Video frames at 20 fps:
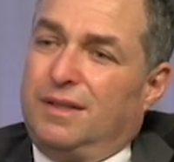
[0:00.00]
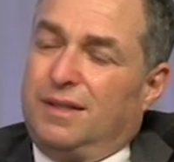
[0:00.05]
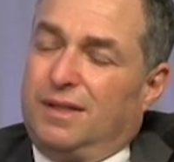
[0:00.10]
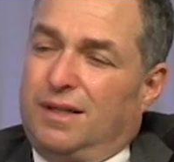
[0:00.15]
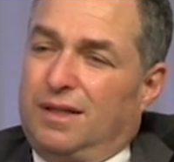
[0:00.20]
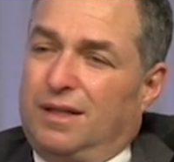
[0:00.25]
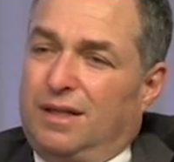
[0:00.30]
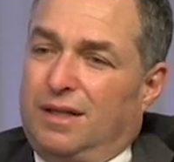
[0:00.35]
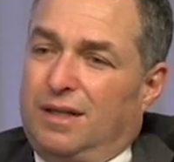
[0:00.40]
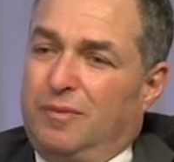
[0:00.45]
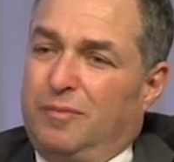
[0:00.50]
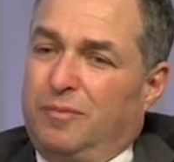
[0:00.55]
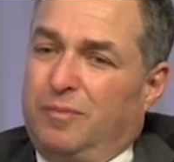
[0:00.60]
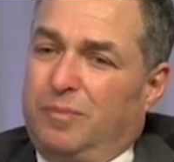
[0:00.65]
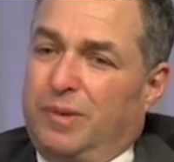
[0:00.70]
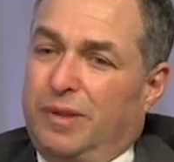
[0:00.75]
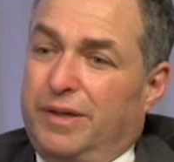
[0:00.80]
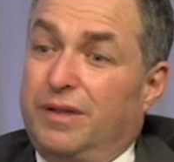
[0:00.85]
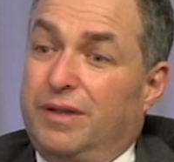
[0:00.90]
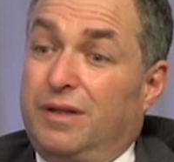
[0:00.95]

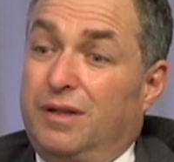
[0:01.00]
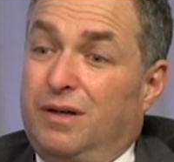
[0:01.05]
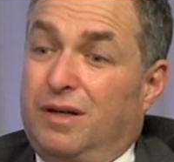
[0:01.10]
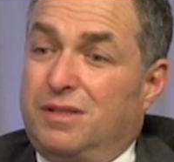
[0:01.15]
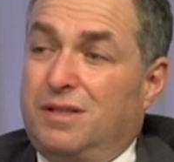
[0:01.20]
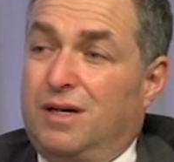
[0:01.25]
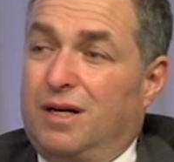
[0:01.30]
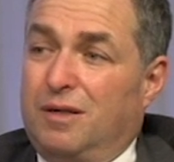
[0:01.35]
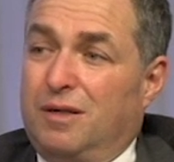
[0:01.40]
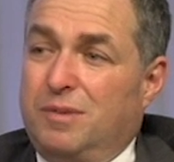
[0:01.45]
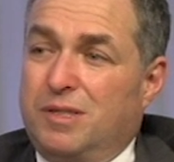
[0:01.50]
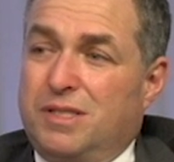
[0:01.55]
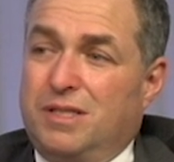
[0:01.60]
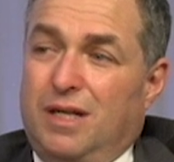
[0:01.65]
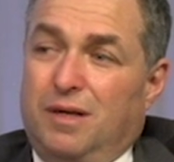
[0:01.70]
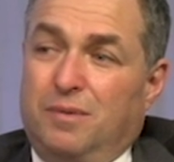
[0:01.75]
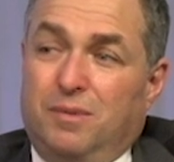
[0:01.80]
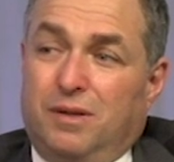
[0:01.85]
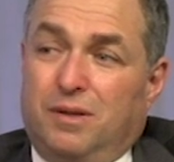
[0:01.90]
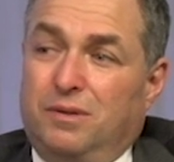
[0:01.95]
But the autonomous
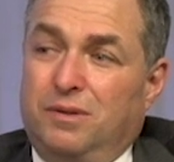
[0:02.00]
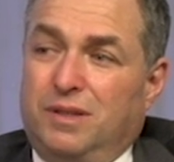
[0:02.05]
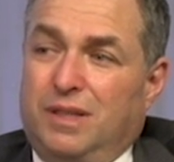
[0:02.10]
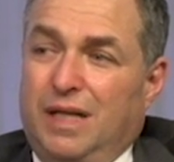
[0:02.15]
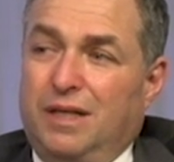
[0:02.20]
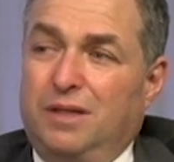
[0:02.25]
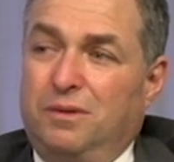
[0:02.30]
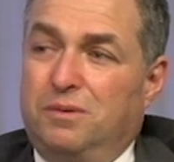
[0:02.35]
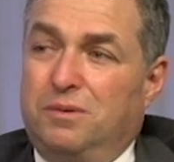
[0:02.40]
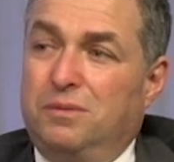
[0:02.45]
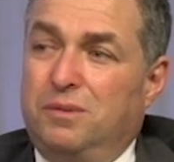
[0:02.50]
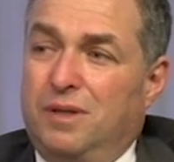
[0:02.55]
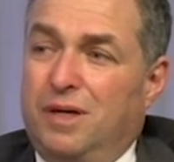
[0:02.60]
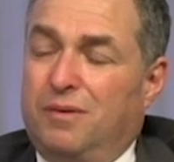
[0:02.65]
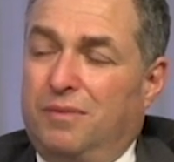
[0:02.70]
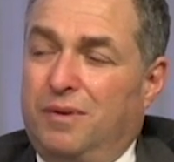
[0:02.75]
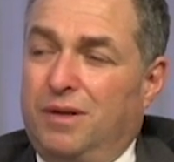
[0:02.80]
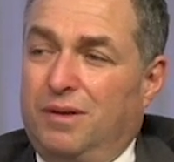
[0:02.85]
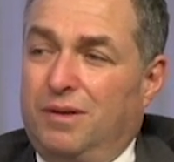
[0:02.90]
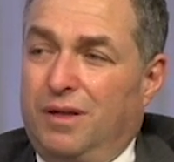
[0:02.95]
network could get you to that
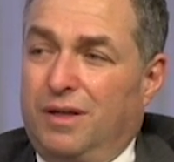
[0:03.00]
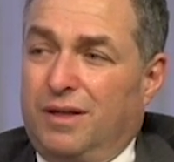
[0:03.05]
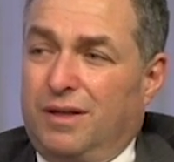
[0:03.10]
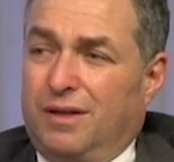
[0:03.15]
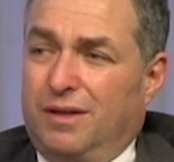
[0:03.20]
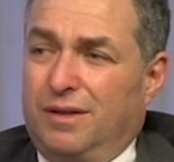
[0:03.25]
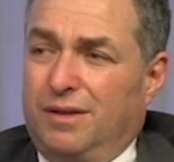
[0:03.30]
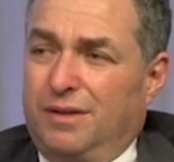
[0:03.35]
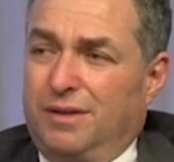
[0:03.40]
rail link